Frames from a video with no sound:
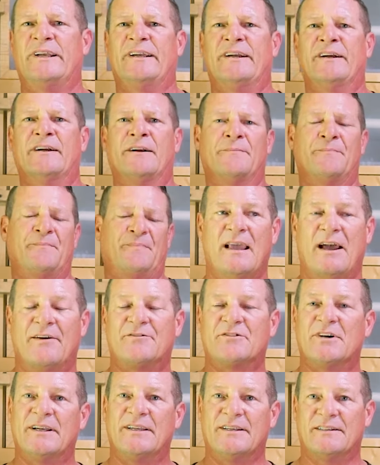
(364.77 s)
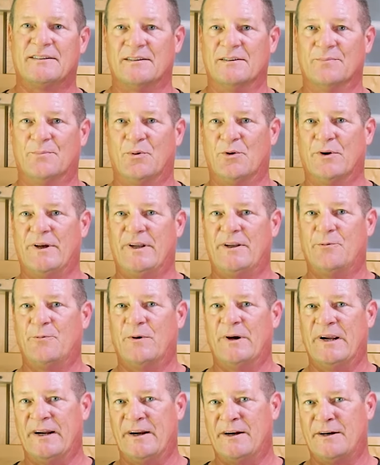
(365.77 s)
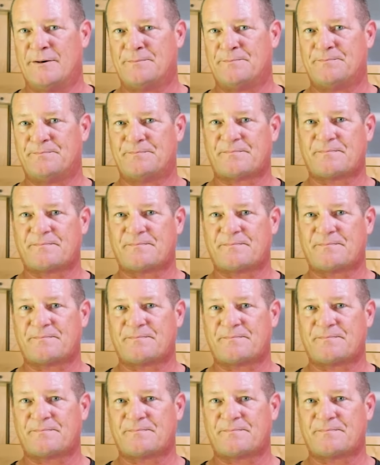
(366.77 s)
here, after I get to the point where